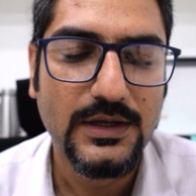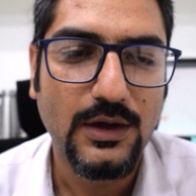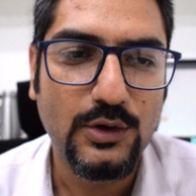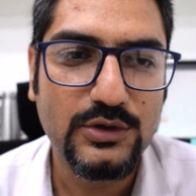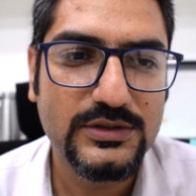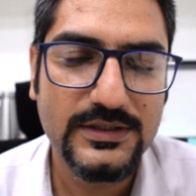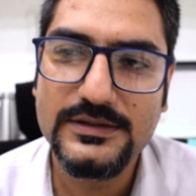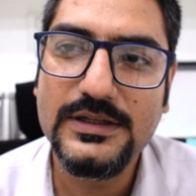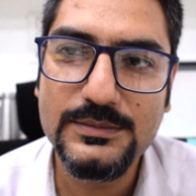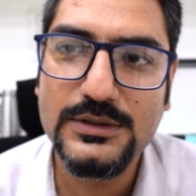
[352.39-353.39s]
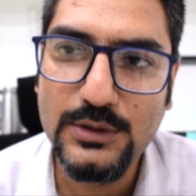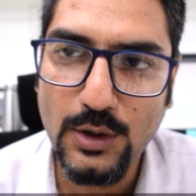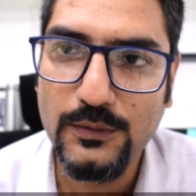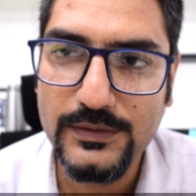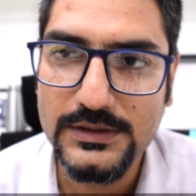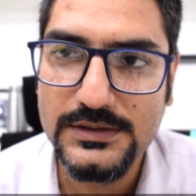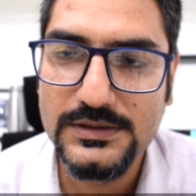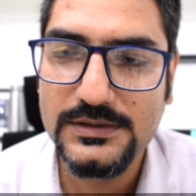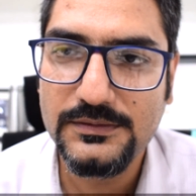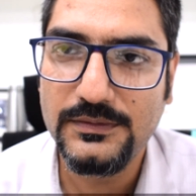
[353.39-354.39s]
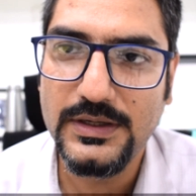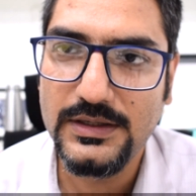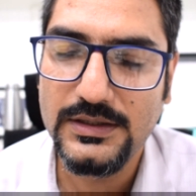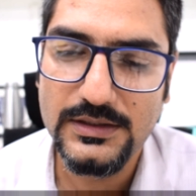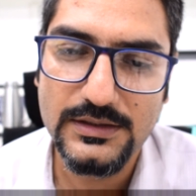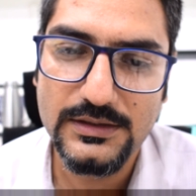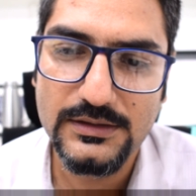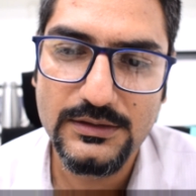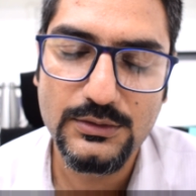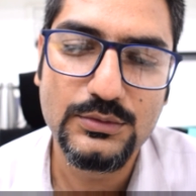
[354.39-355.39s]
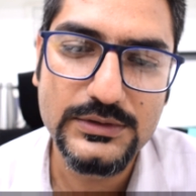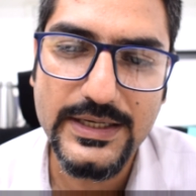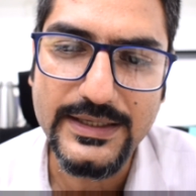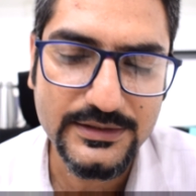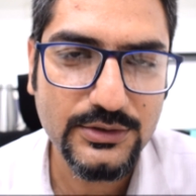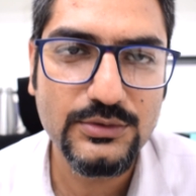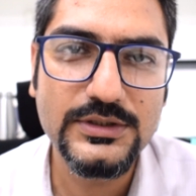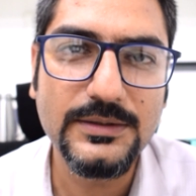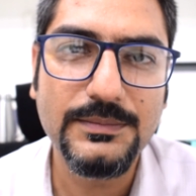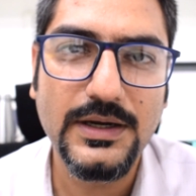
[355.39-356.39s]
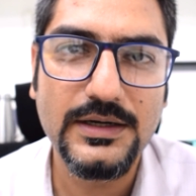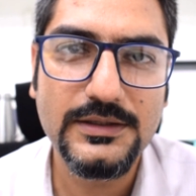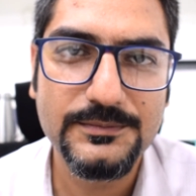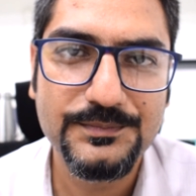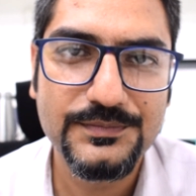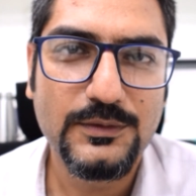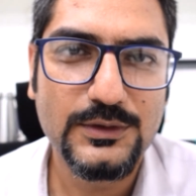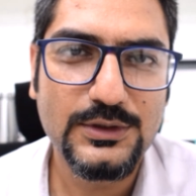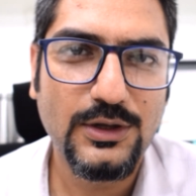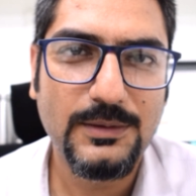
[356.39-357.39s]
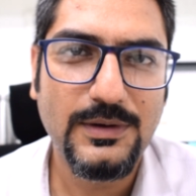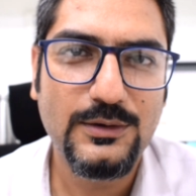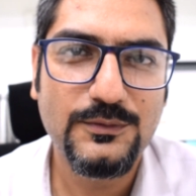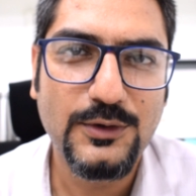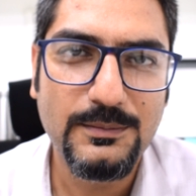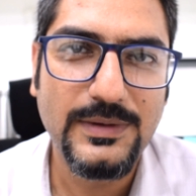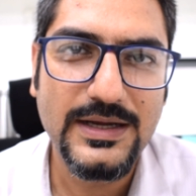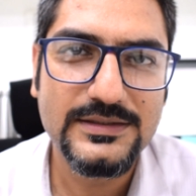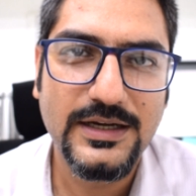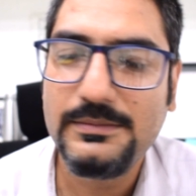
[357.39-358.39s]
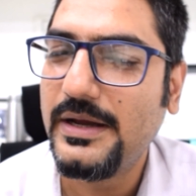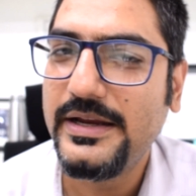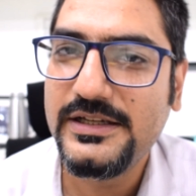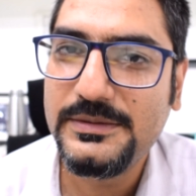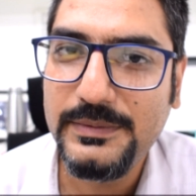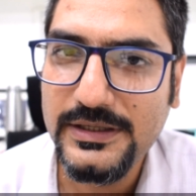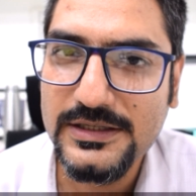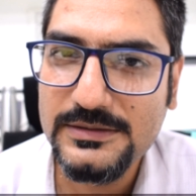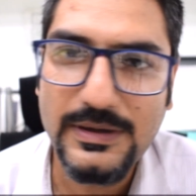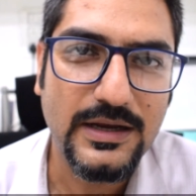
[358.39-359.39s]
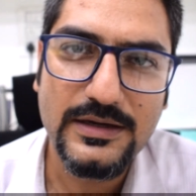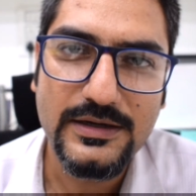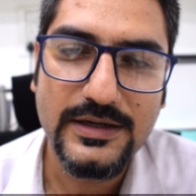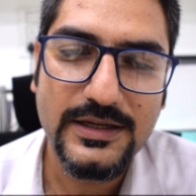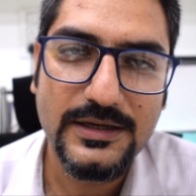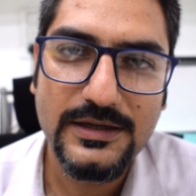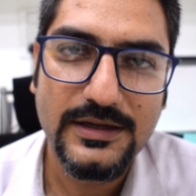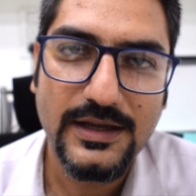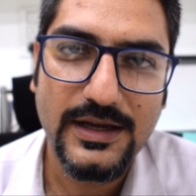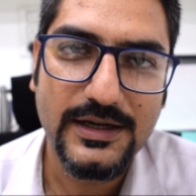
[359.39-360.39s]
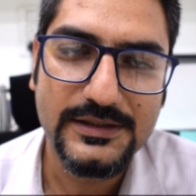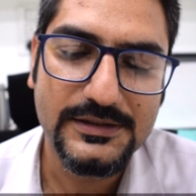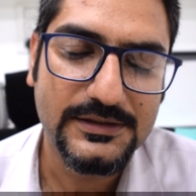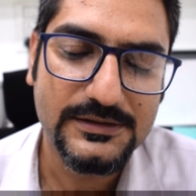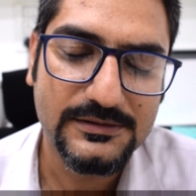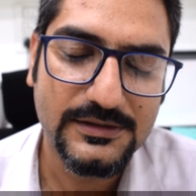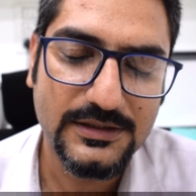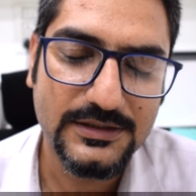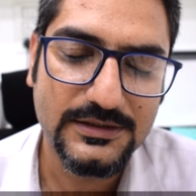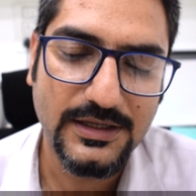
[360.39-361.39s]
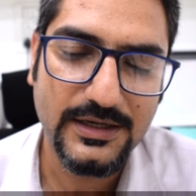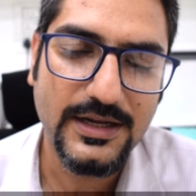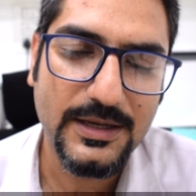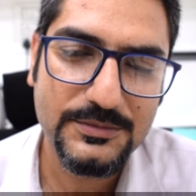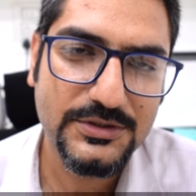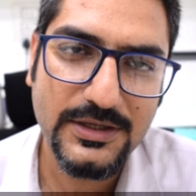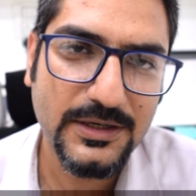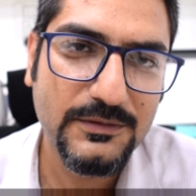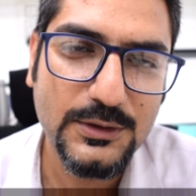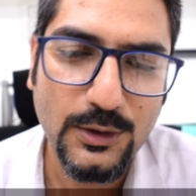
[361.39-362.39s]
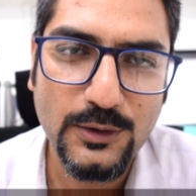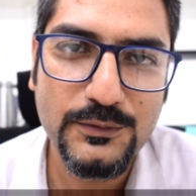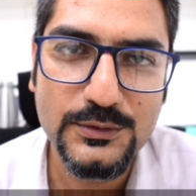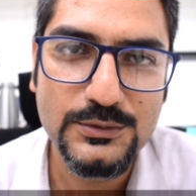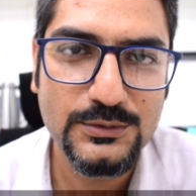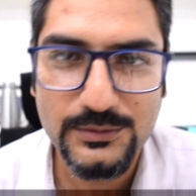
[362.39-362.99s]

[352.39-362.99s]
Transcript: or your systems in the office will do the execution part. It was all about, from my side, my experience, my learning, and I'm sharing with all of you,